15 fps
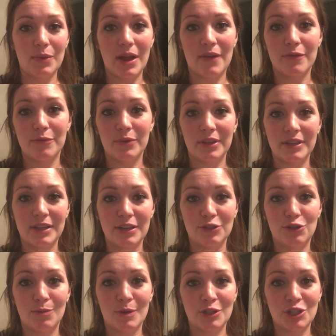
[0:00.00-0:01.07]
We haven't really done
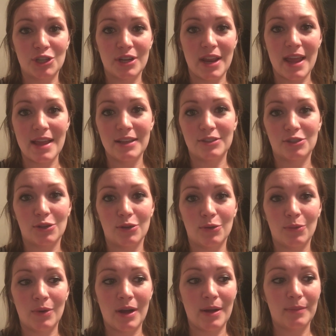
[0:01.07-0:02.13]
too much today, so
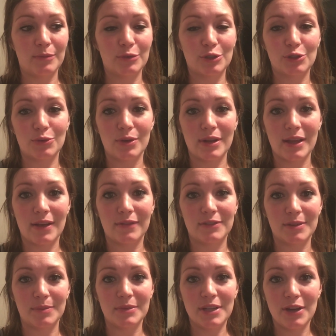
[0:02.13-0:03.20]
we're just going to give
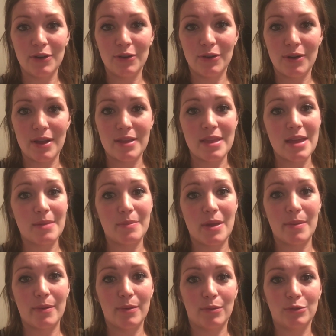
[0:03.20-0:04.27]
some dinner, and then
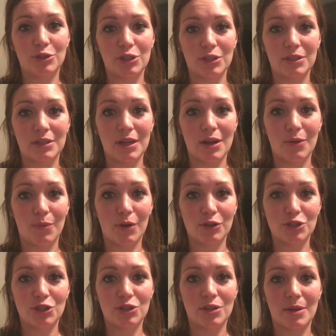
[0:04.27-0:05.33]
maybe we'll just watch
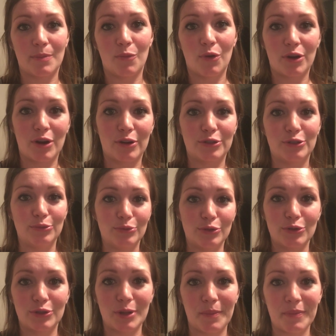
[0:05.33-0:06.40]
some more cartoons
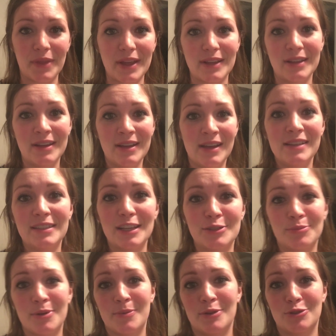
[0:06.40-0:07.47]
or something. So
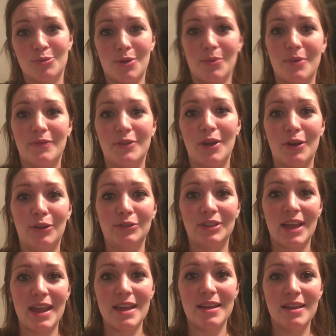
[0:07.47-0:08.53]
that's pretty much what we've done all
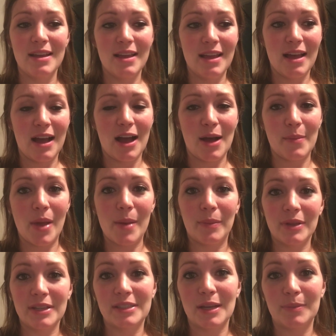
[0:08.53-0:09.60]
day.
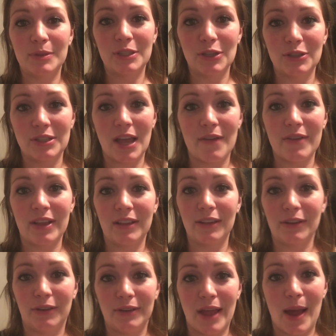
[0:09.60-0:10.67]
Emily's upstairs having a
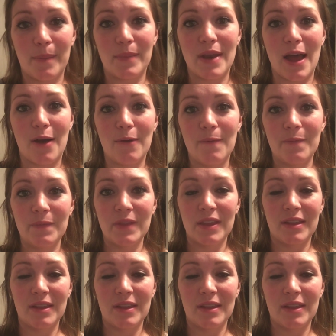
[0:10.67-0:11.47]
little nap now.